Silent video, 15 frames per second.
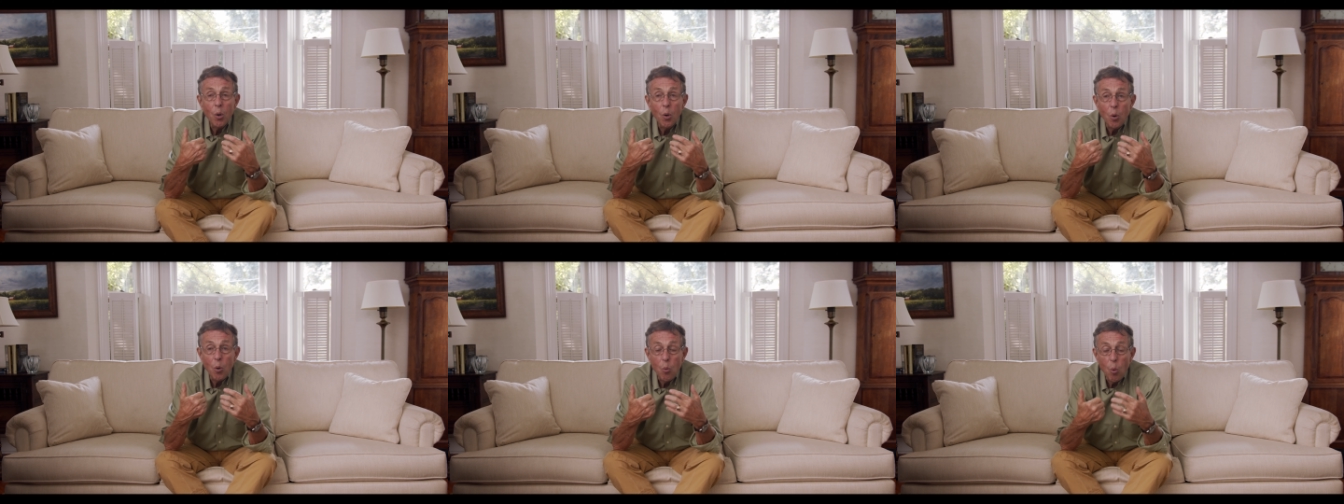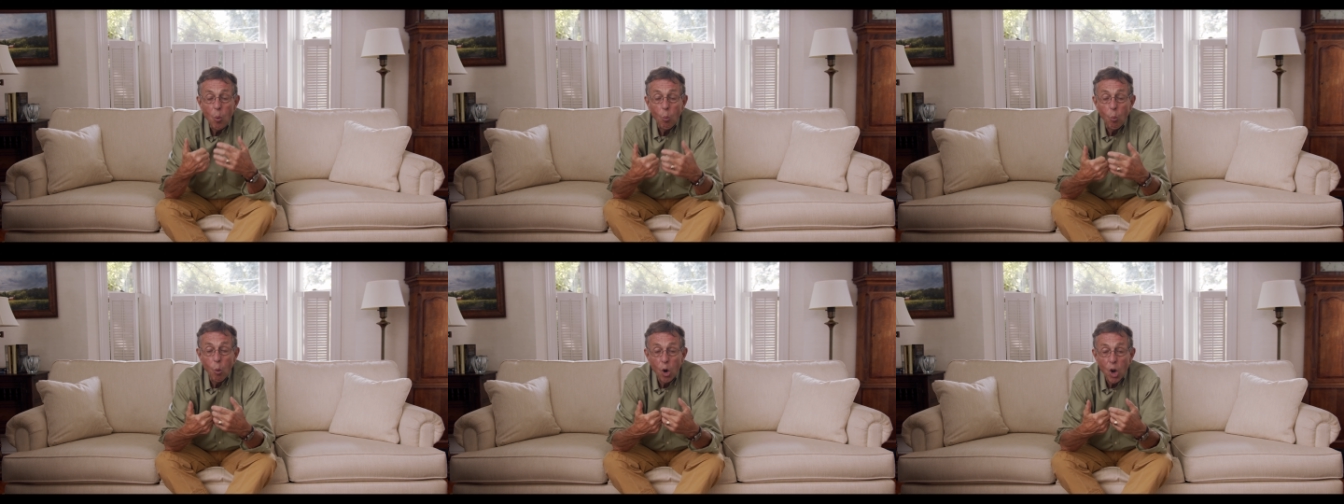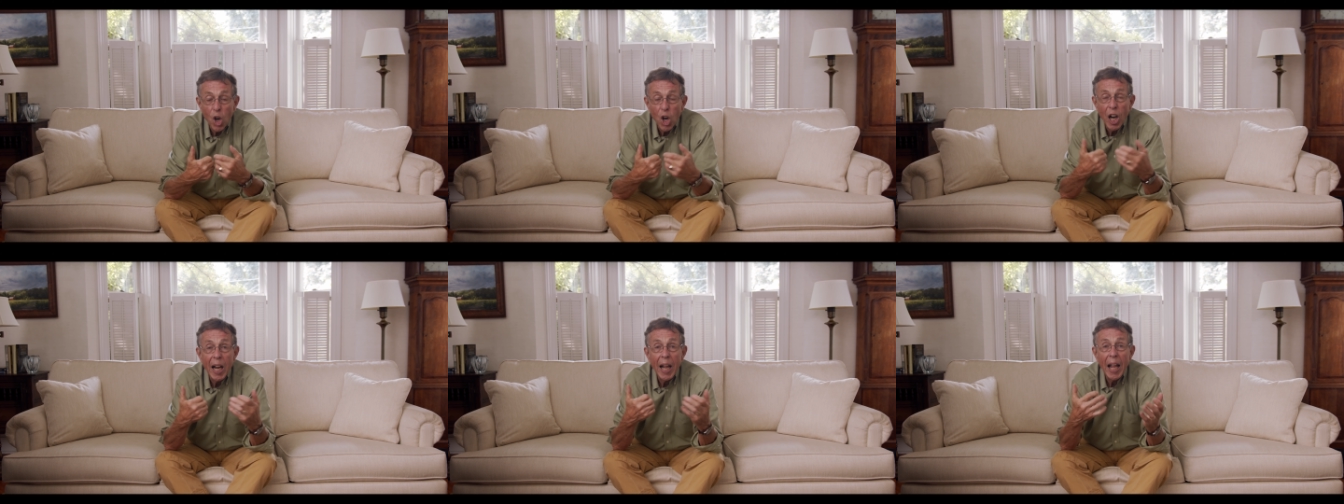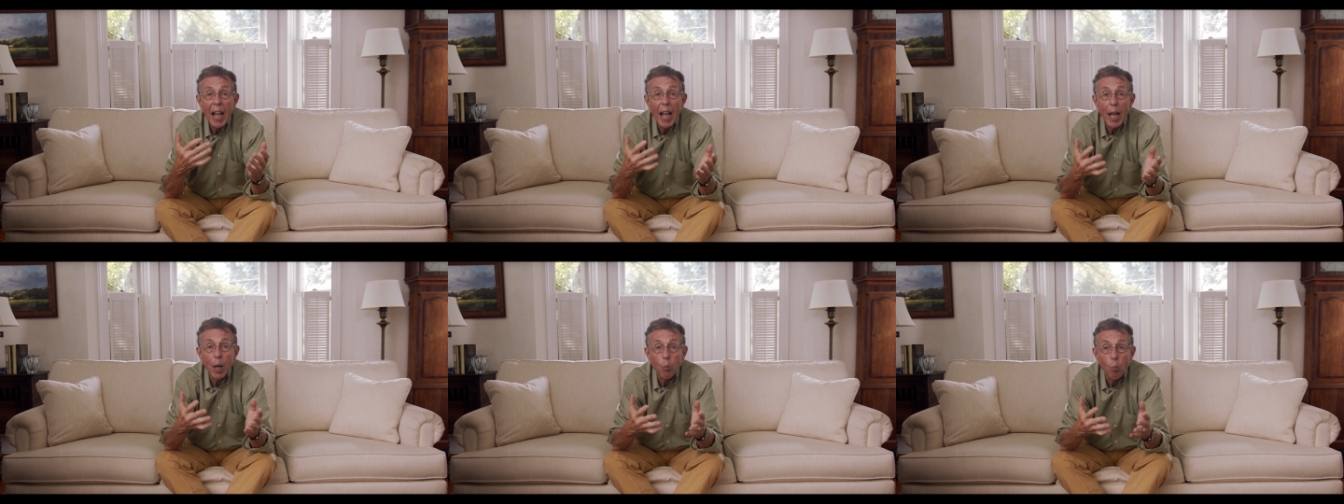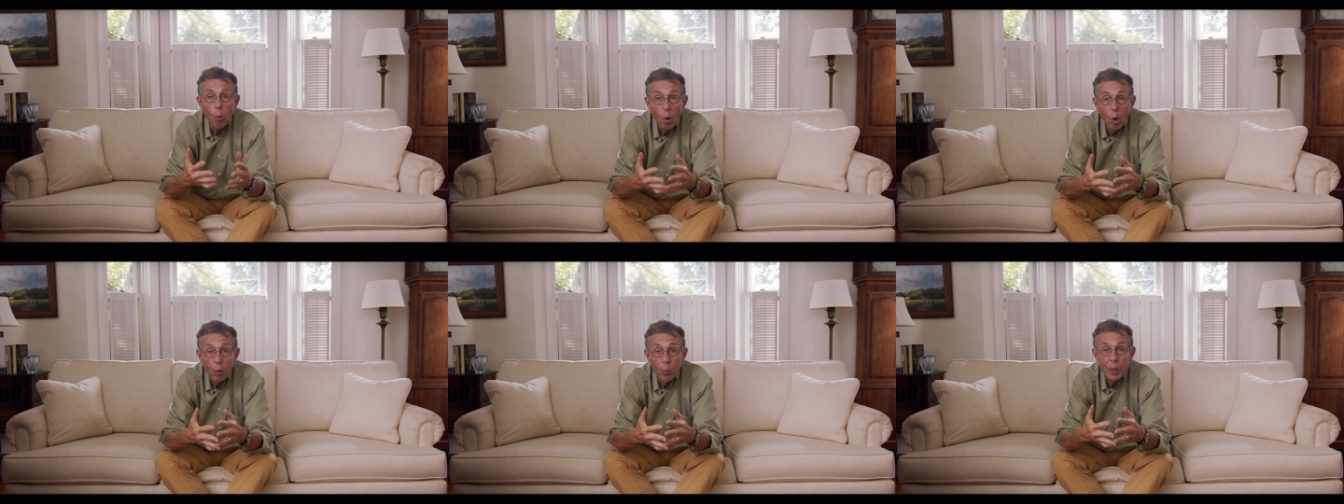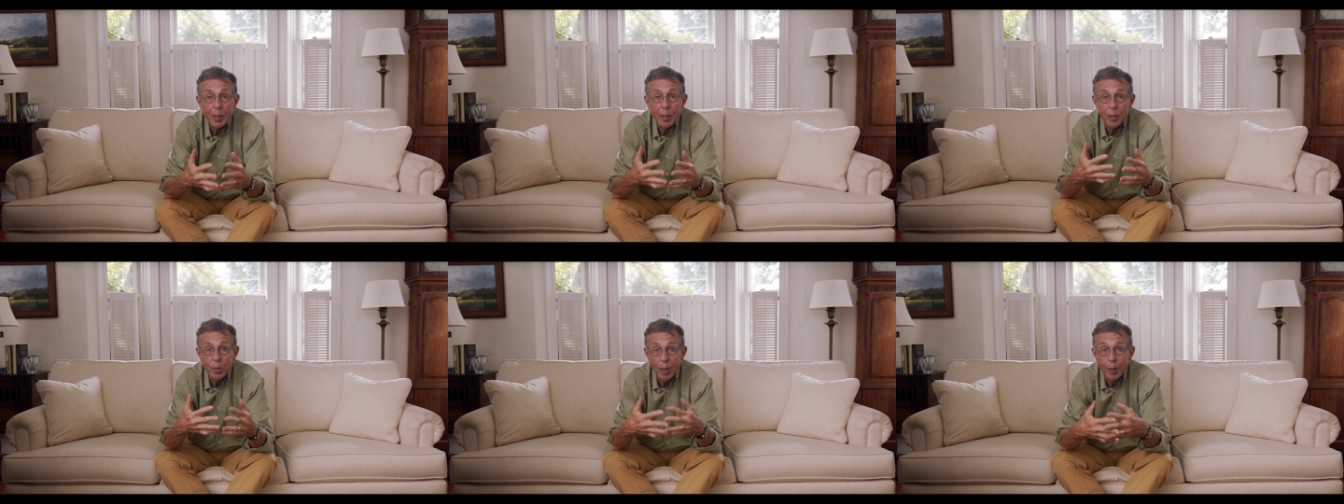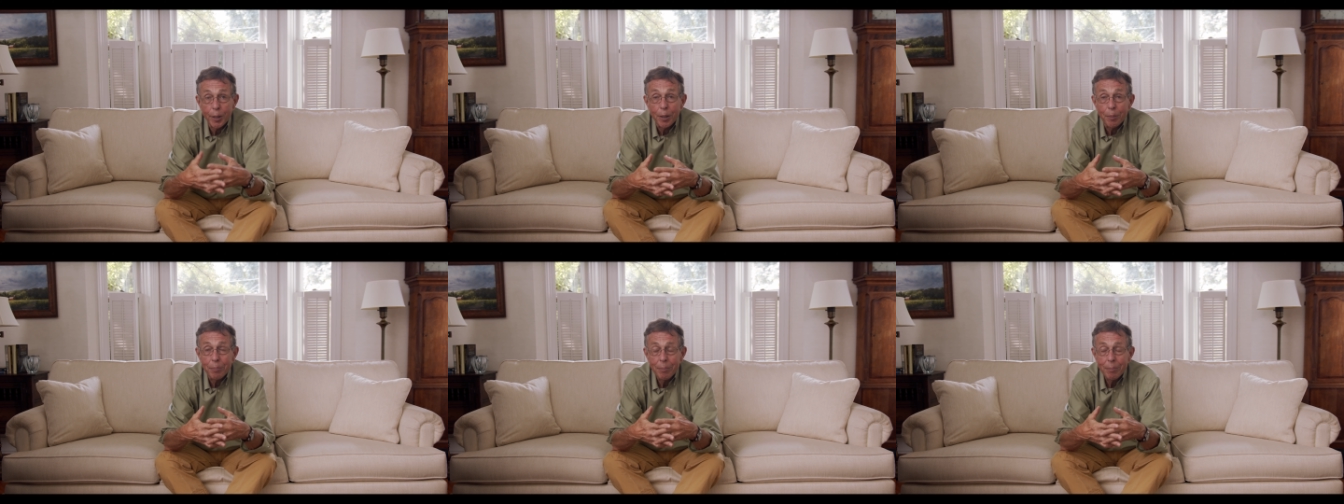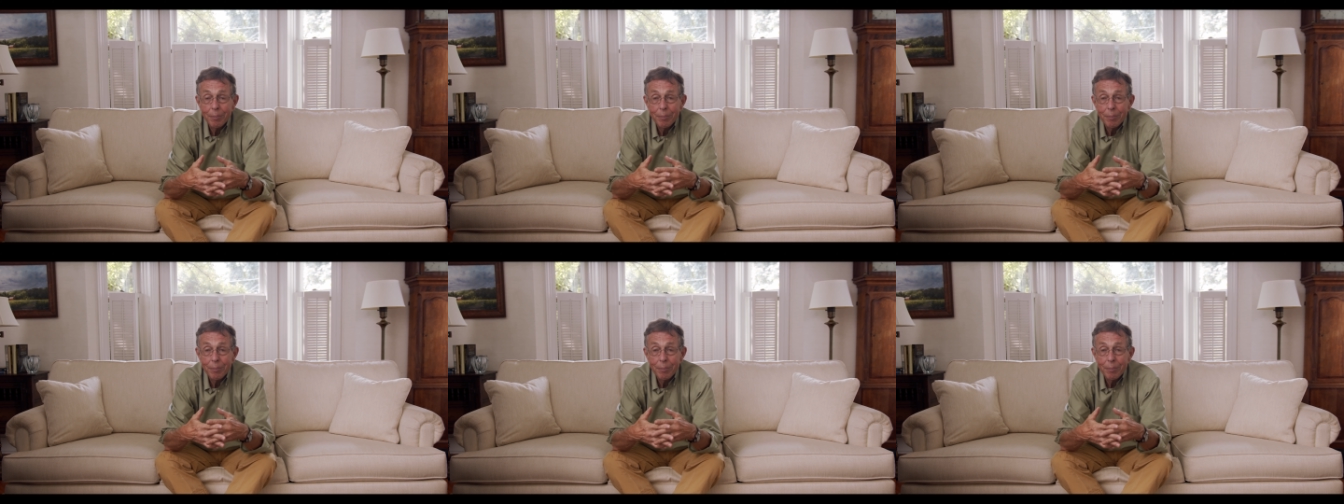who were at war with each other.